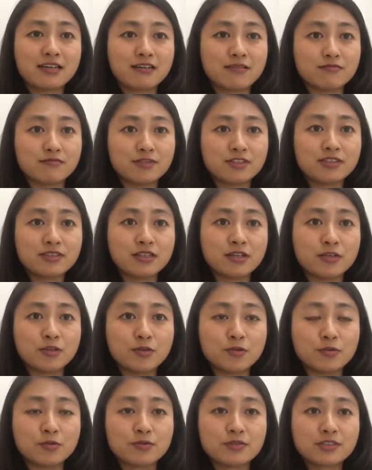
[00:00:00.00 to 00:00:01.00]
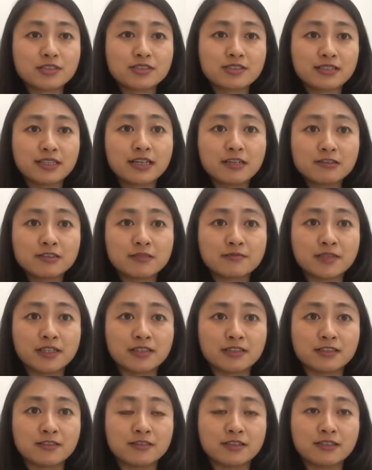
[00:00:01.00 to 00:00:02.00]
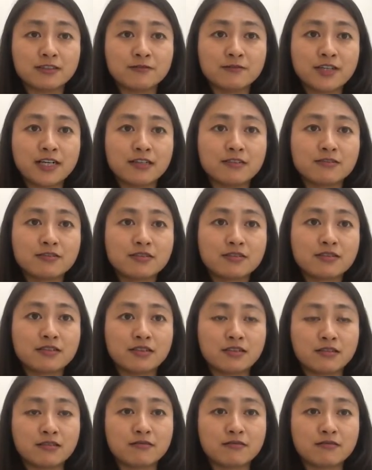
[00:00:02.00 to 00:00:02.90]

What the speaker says: So just tell them in advance